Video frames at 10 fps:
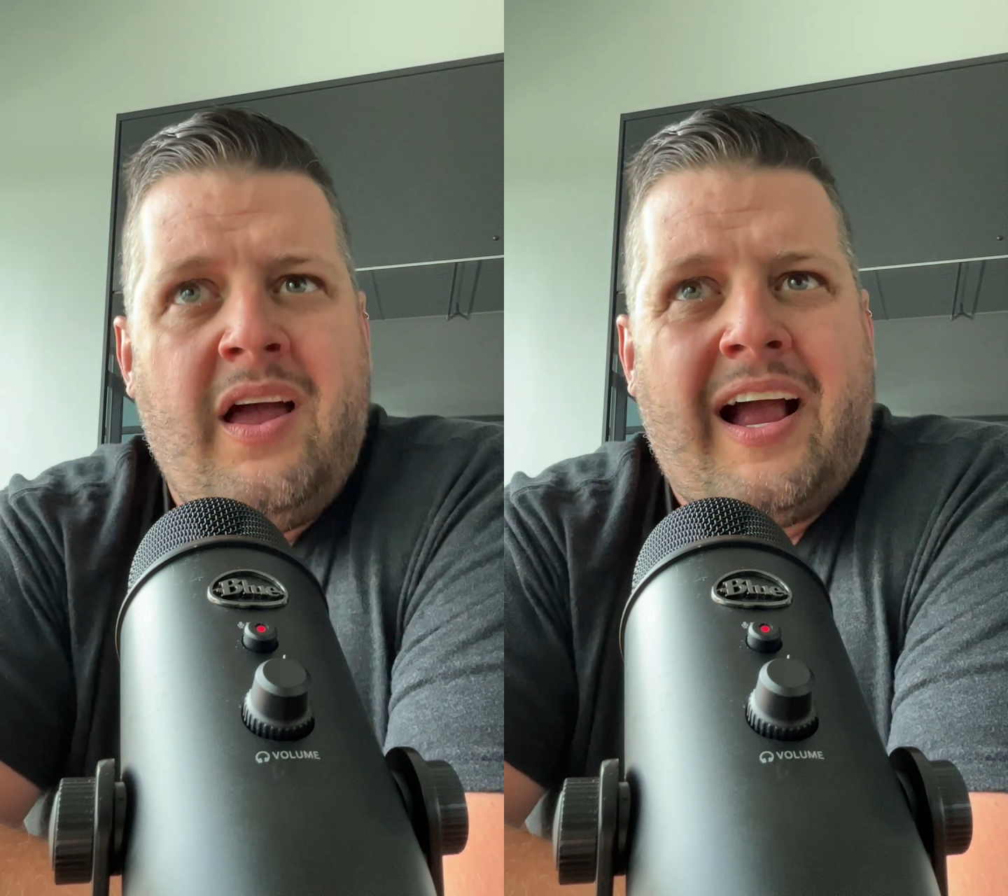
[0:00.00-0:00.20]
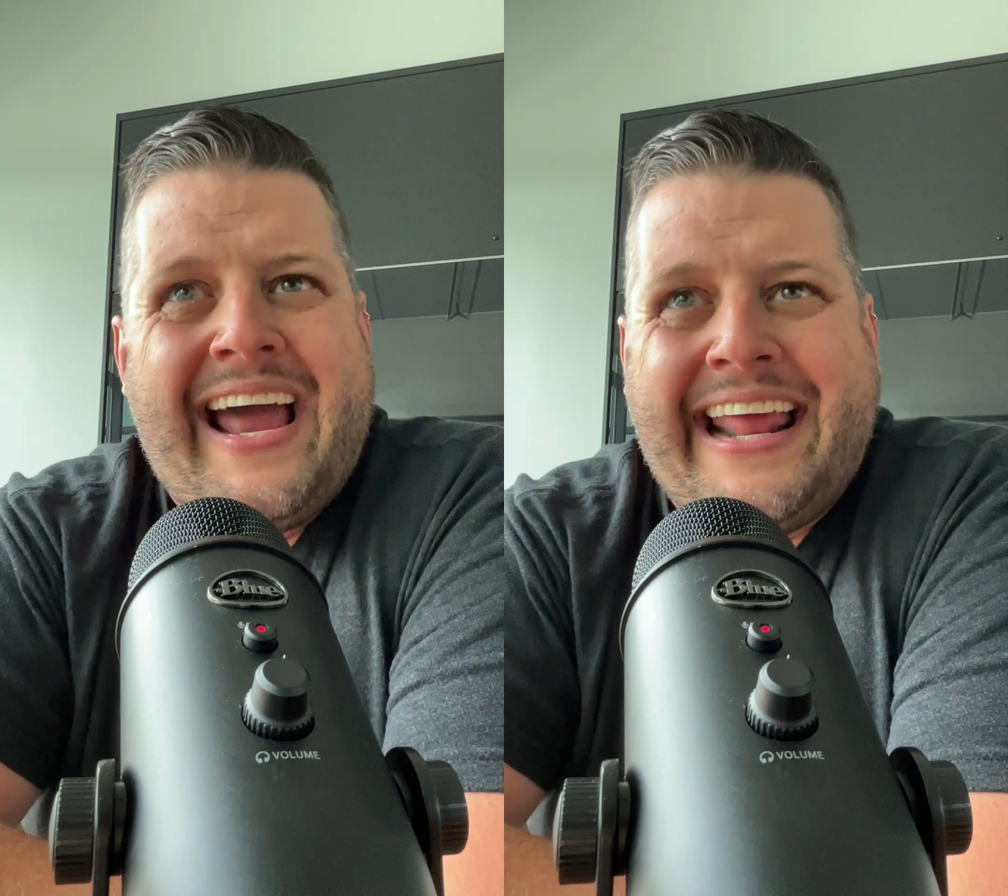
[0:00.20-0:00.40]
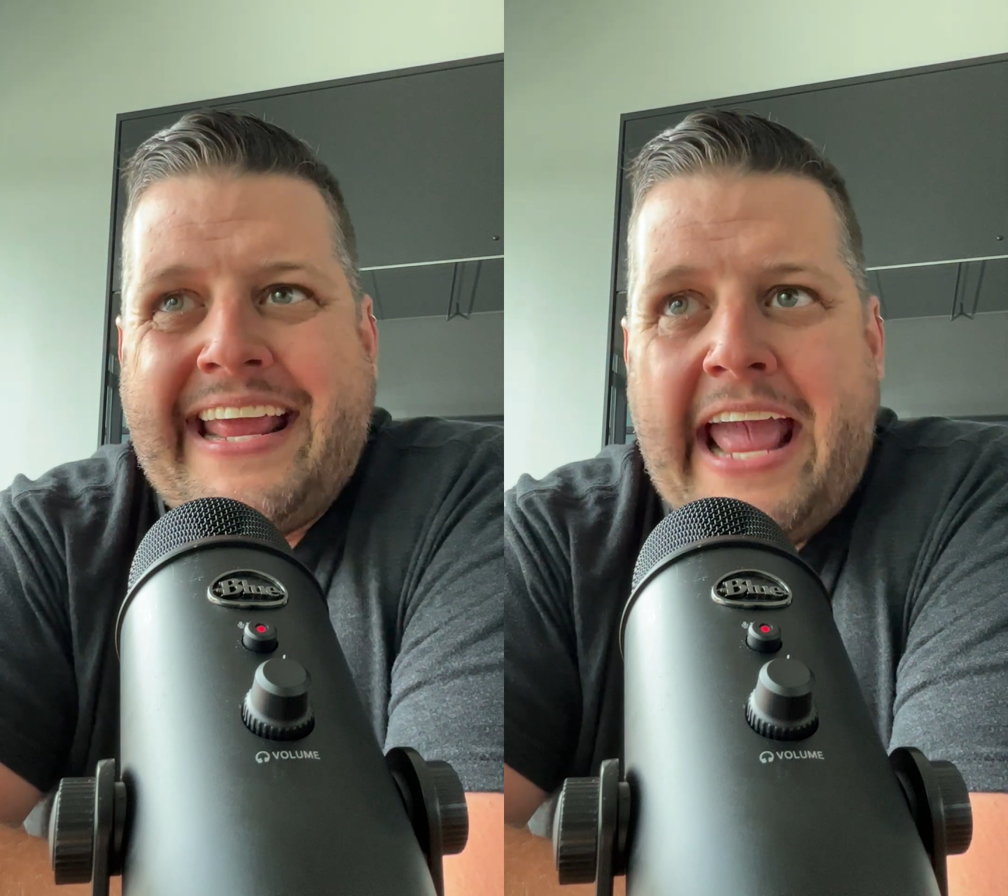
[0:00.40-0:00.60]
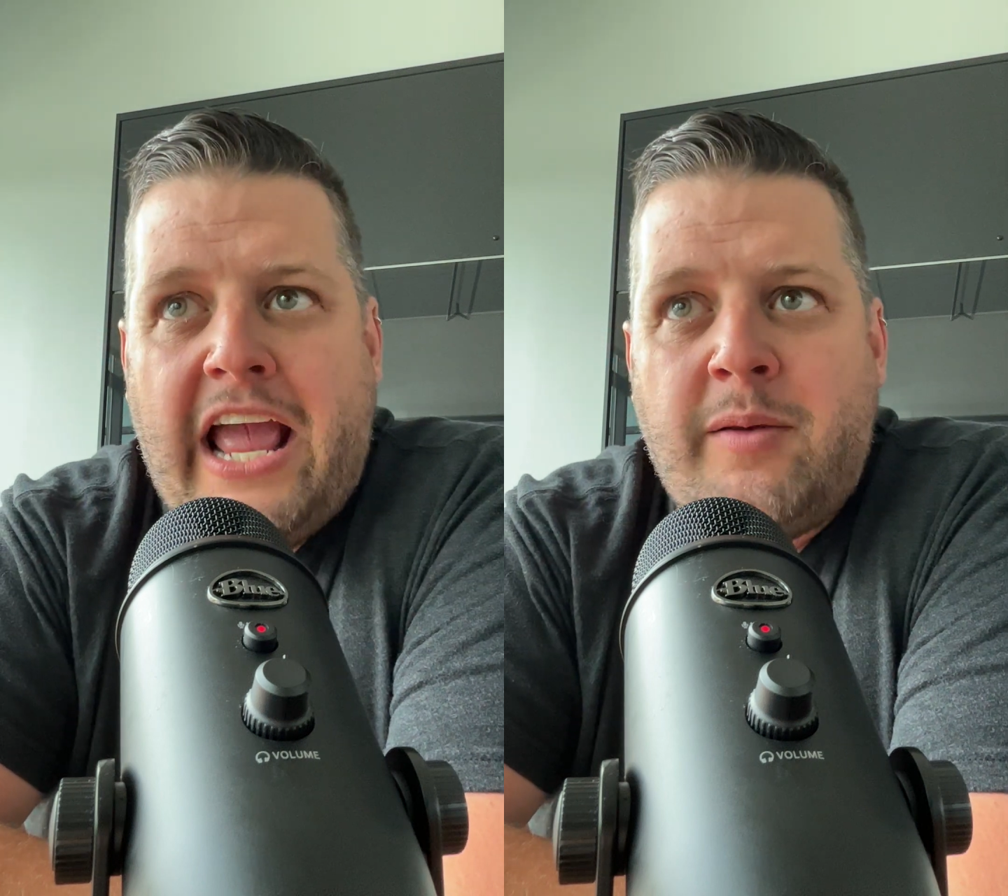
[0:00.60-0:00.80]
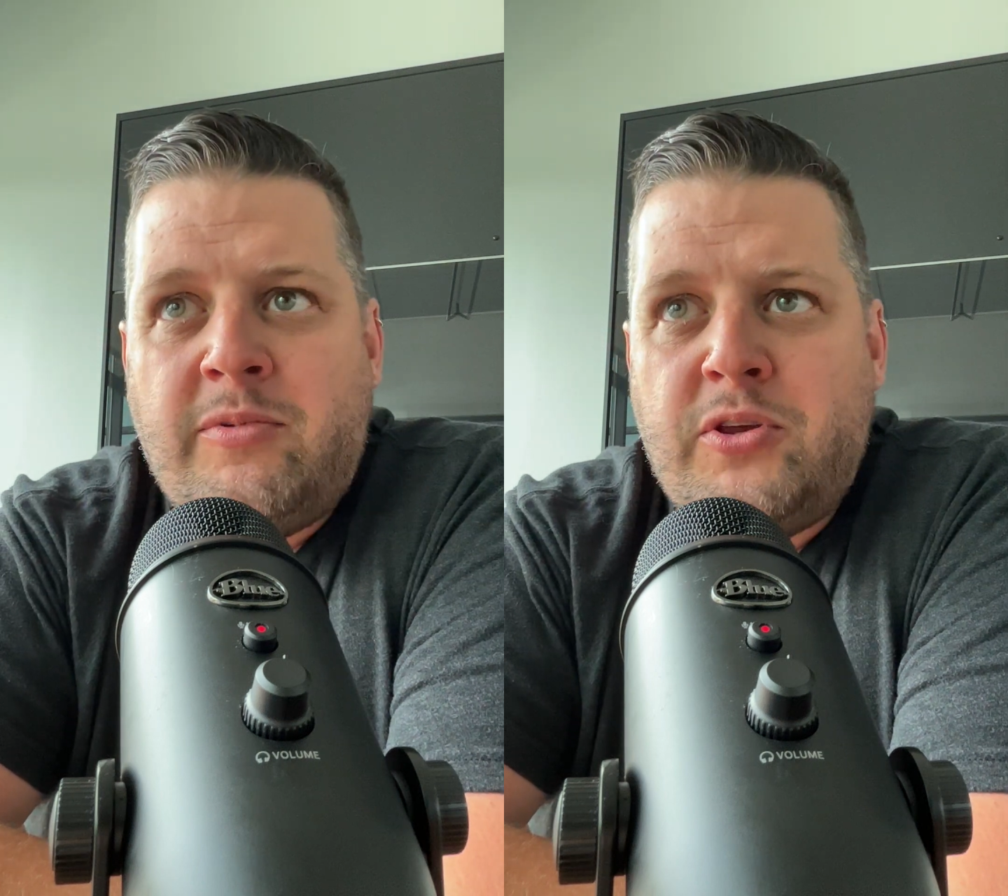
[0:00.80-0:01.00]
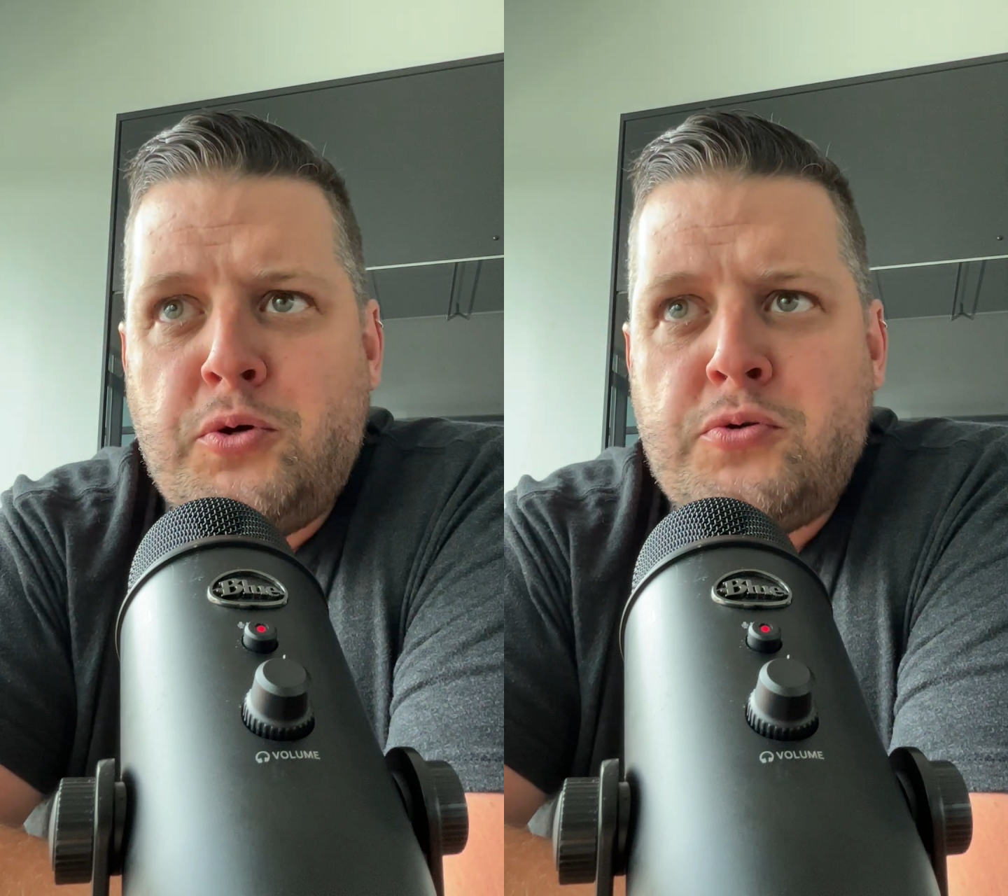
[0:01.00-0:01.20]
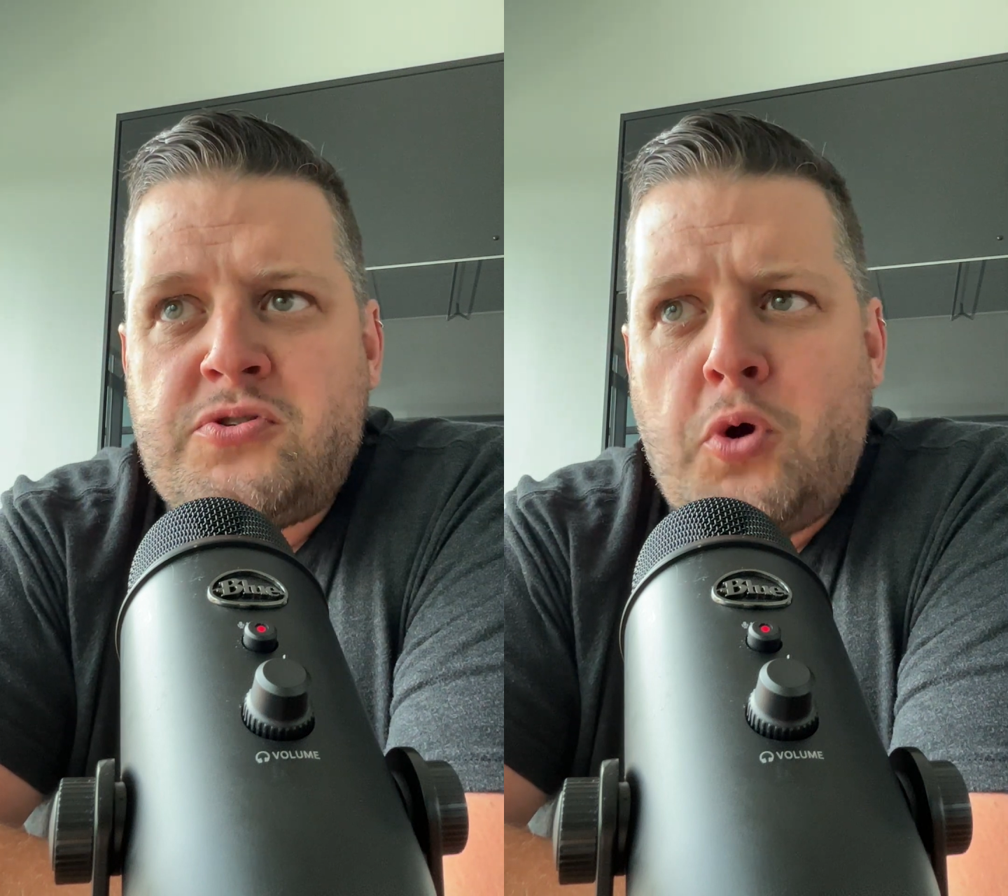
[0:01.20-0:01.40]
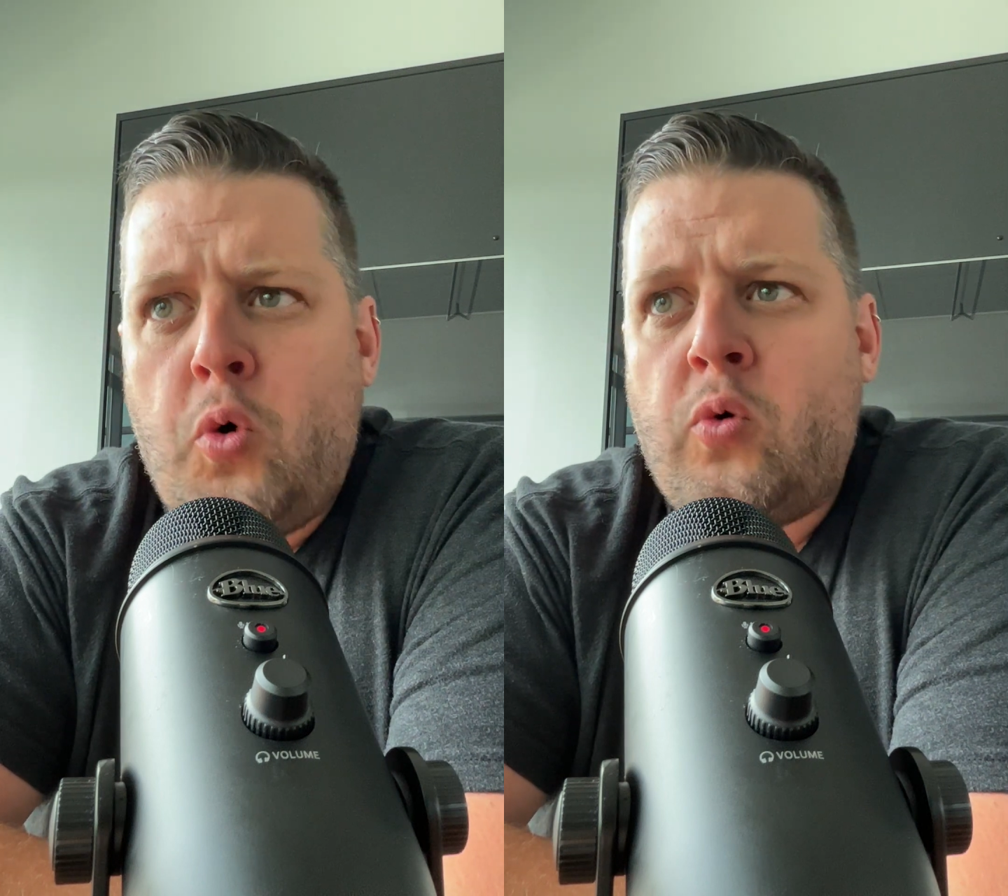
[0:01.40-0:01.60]
I got a game
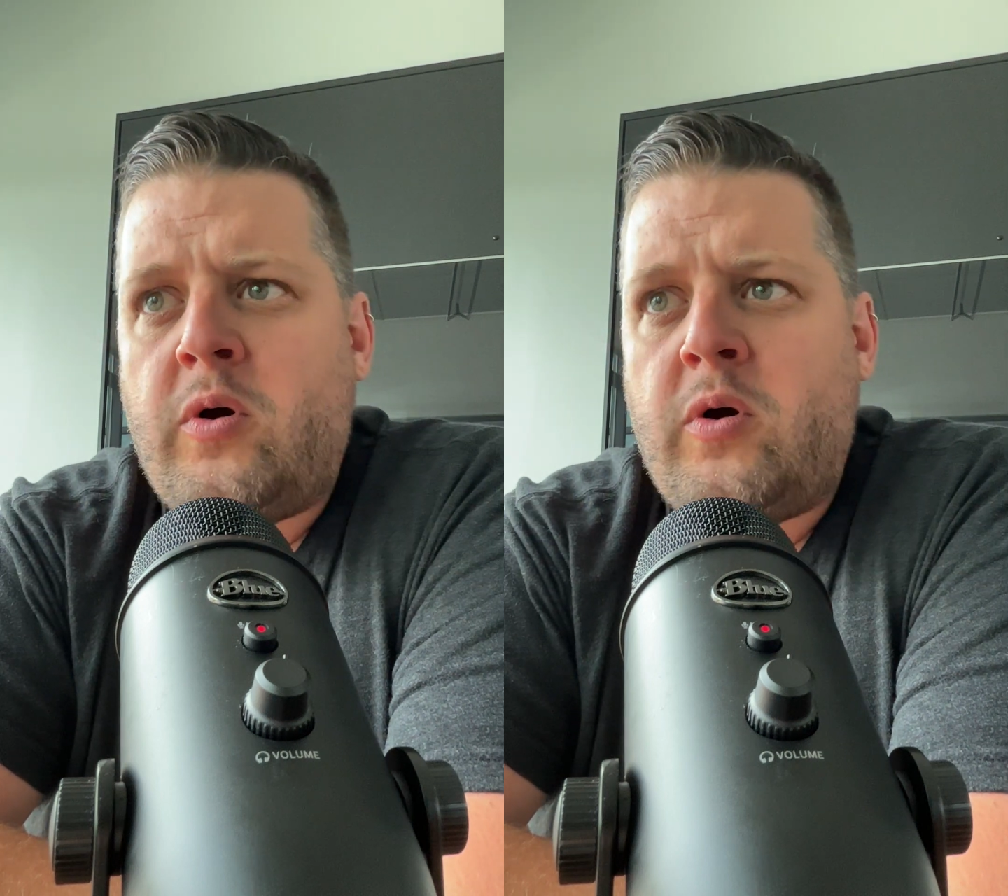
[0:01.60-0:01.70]
used Cole